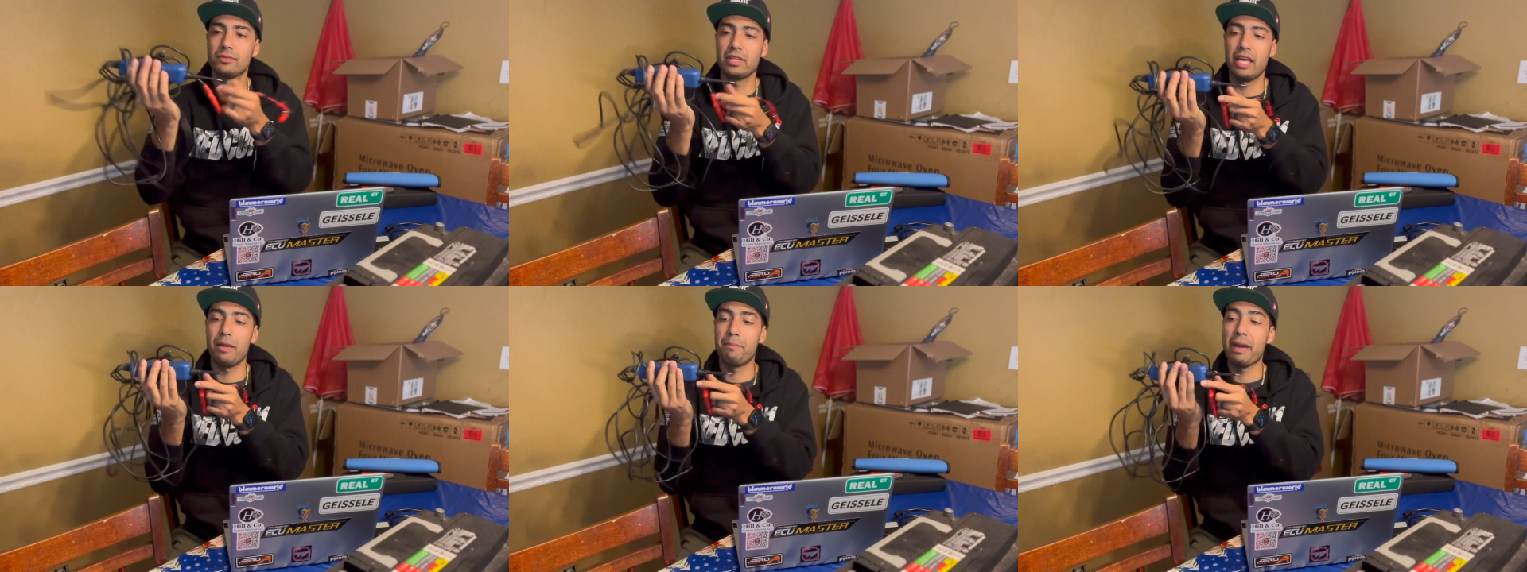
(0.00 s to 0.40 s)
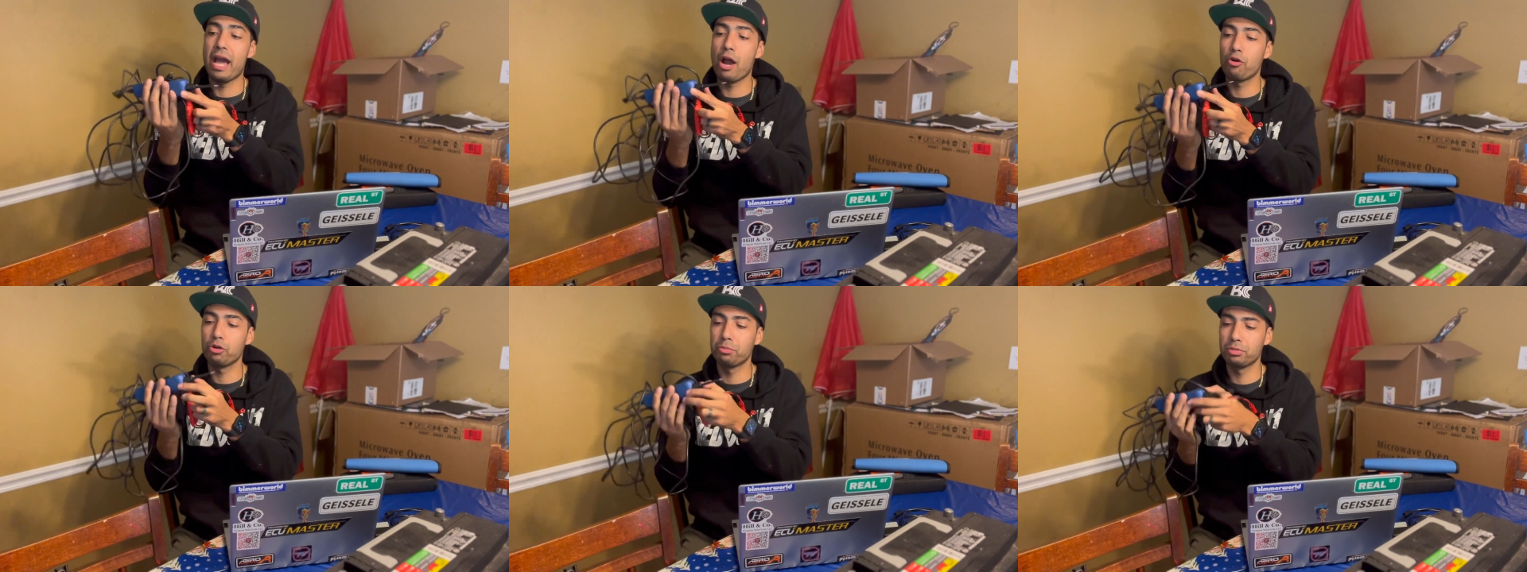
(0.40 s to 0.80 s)
a
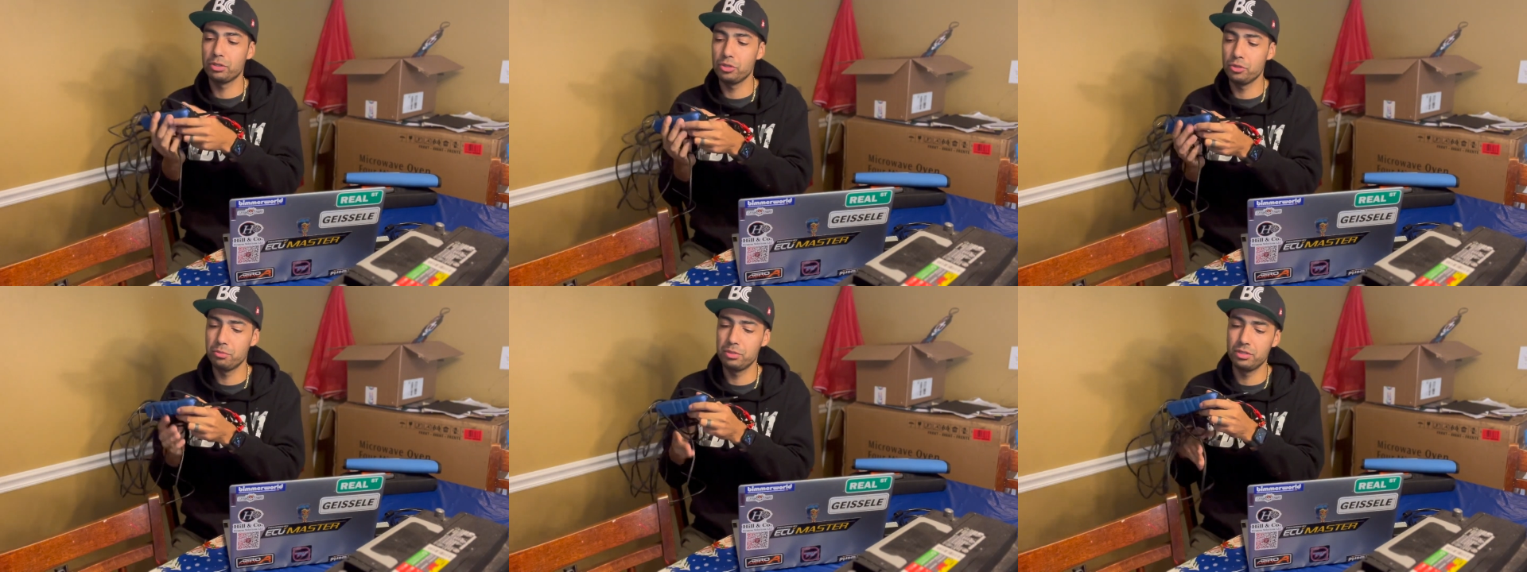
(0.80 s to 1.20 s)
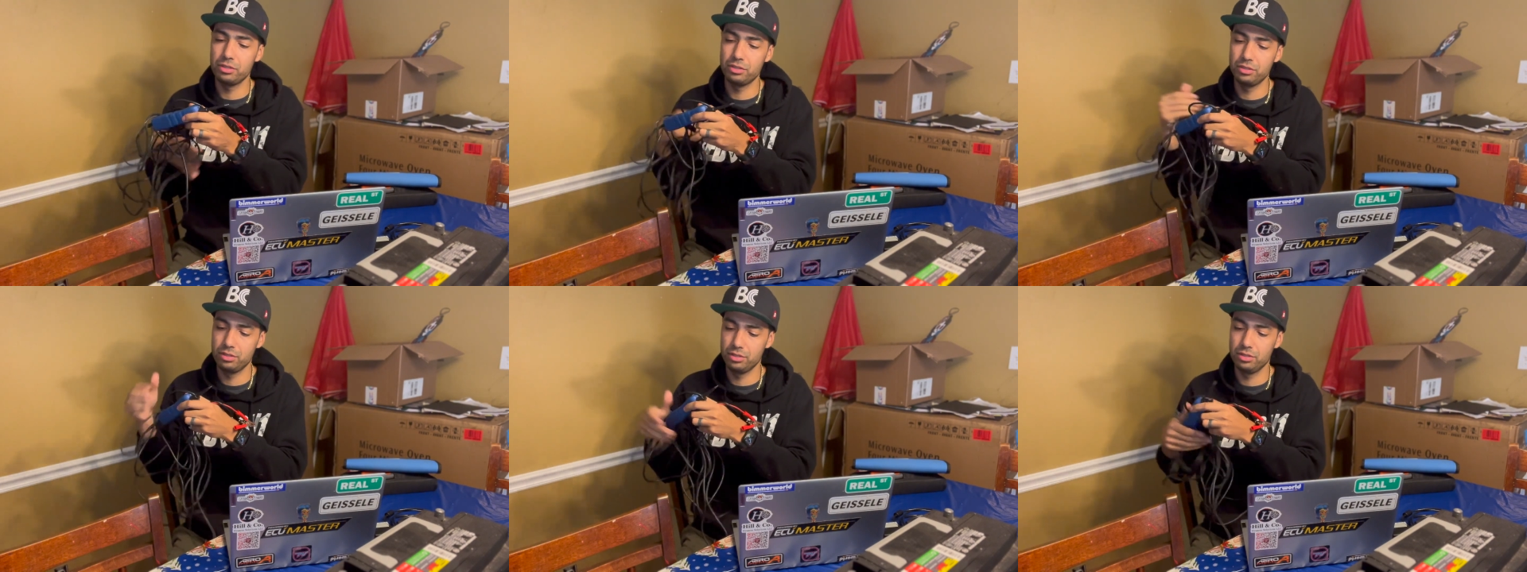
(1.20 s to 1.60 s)
power probe
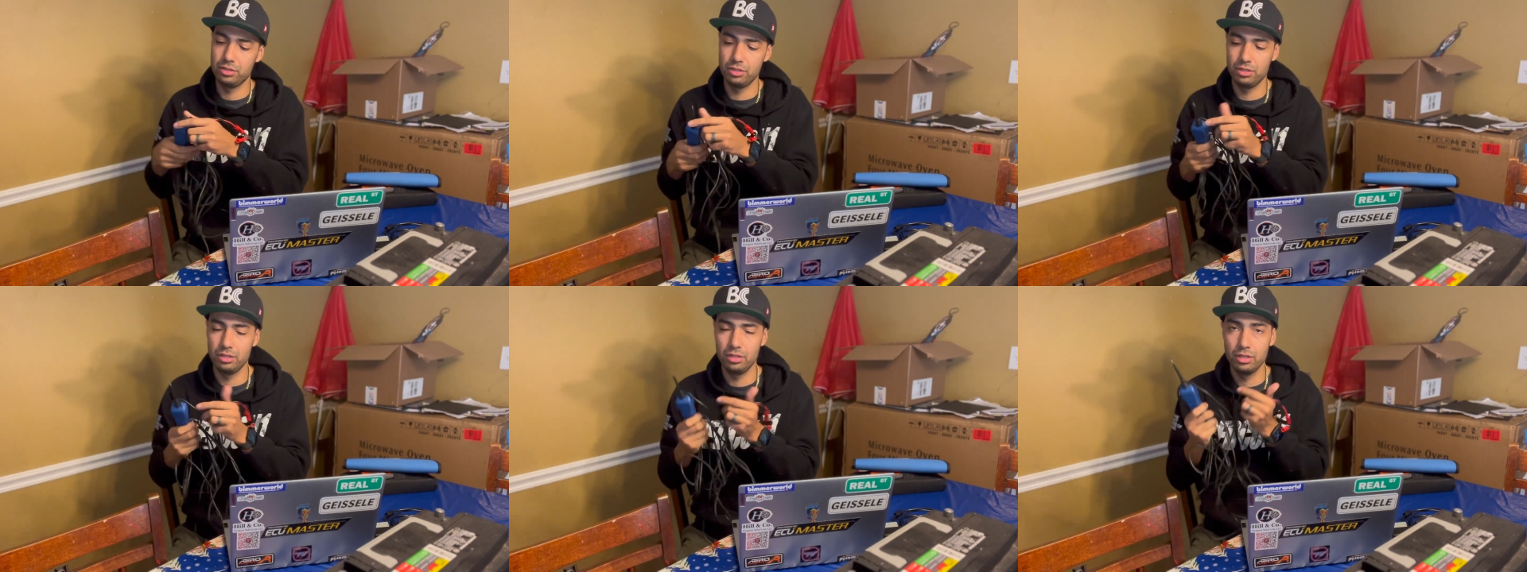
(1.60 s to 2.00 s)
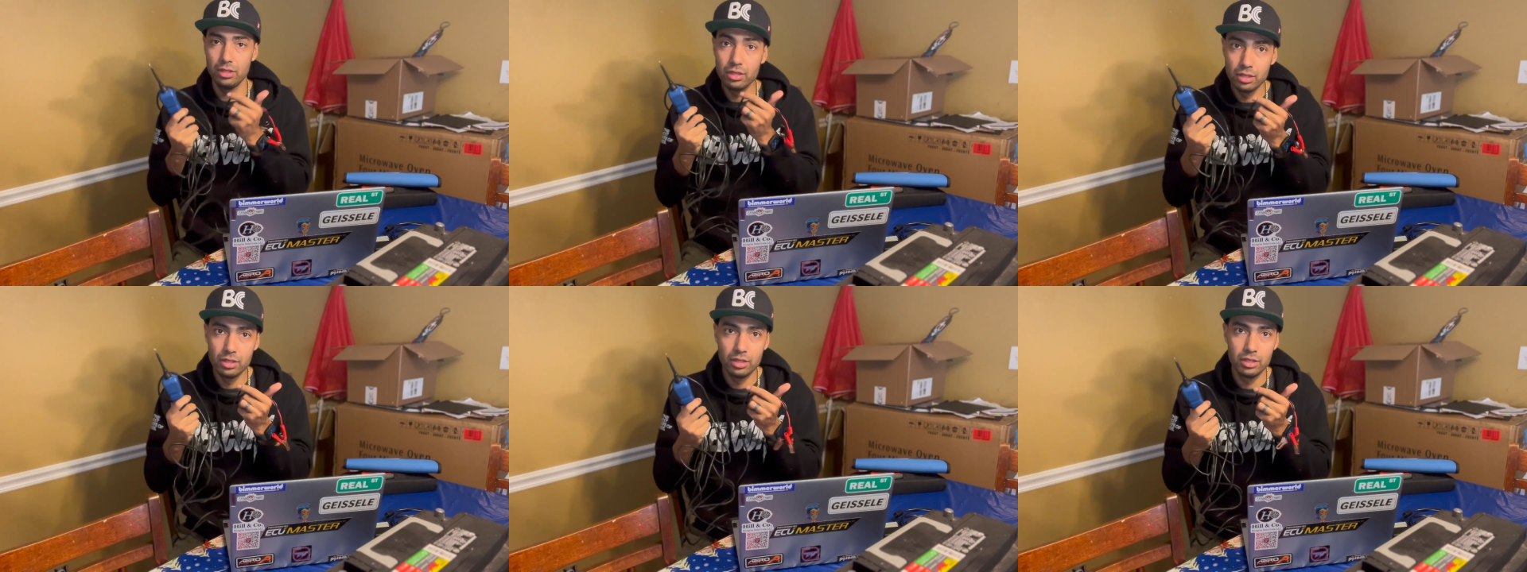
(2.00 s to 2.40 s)

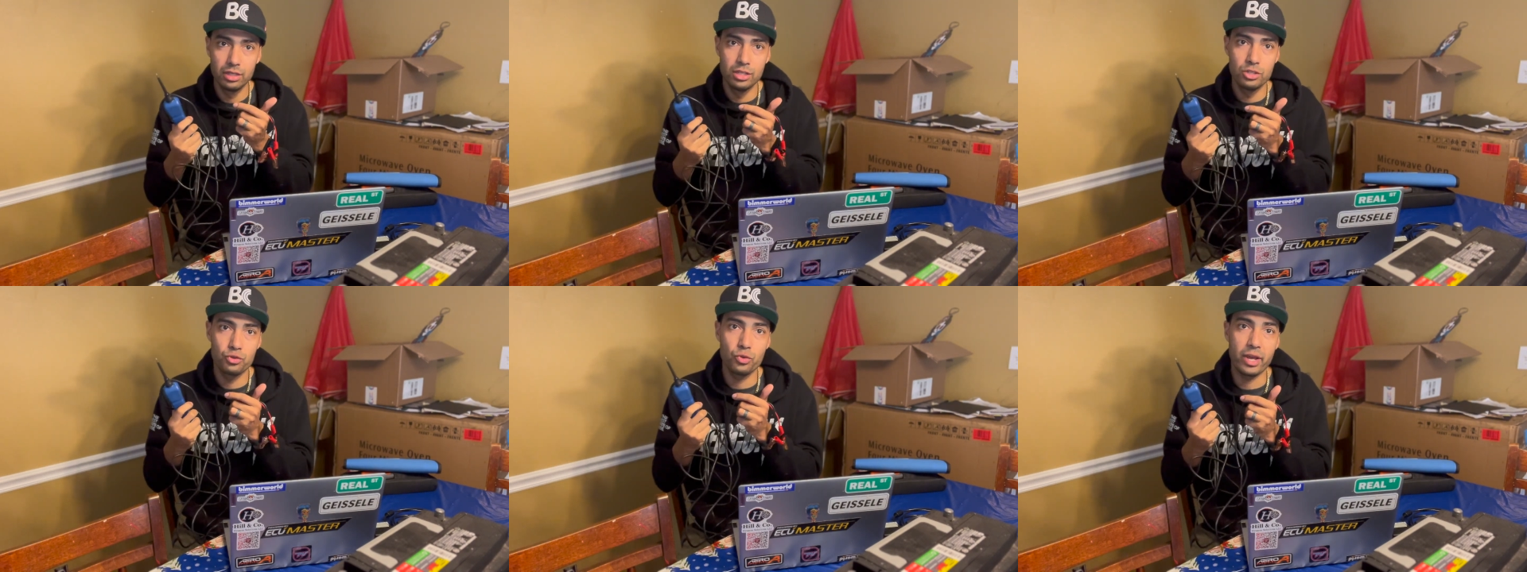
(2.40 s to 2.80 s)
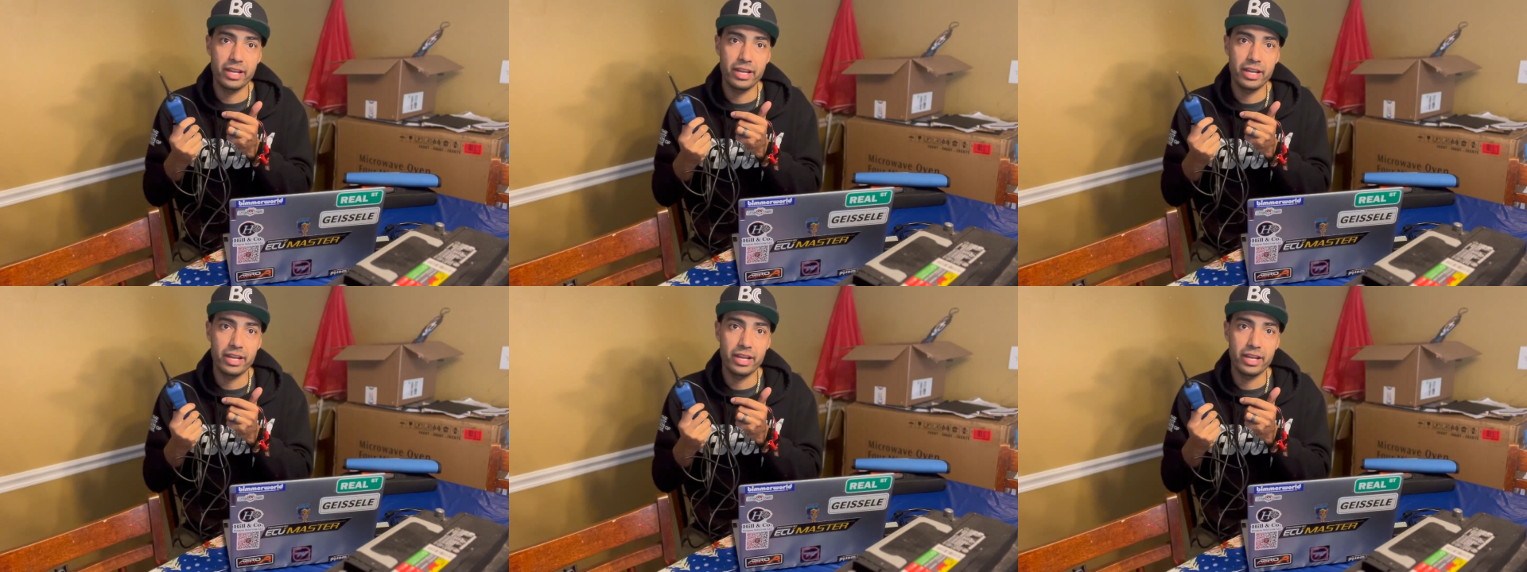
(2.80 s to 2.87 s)
so